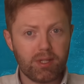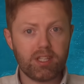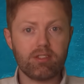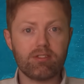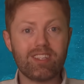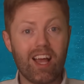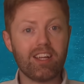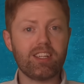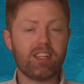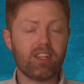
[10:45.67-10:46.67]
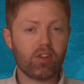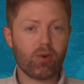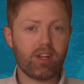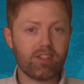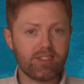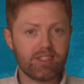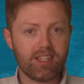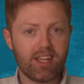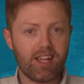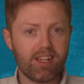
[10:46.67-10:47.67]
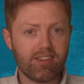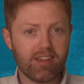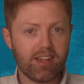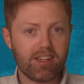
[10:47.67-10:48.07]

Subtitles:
being tightly integrated and,